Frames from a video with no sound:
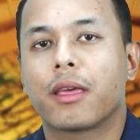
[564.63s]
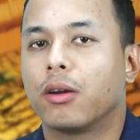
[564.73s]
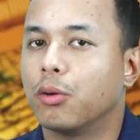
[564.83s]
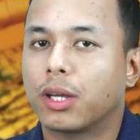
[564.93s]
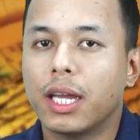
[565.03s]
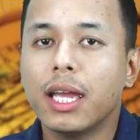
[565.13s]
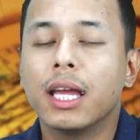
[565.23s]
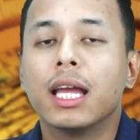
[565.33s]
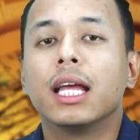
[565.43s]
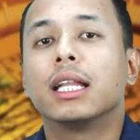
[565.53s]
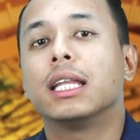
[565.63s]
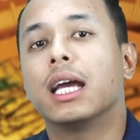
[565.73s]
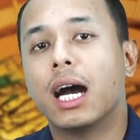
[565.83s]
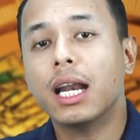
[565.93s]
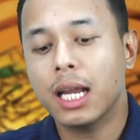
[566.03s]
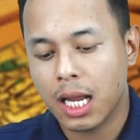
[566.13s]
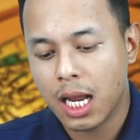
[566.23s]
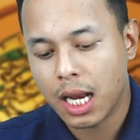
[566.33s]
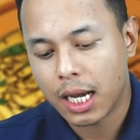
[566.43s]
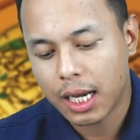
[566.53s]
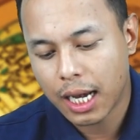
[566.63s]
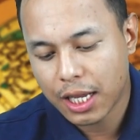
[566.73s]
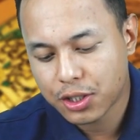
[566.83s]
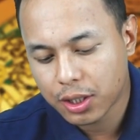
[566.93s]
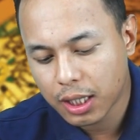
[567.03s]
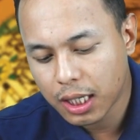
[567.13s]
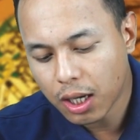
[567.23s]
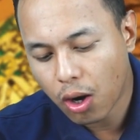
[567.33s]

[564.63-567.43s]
Okay, they are naturally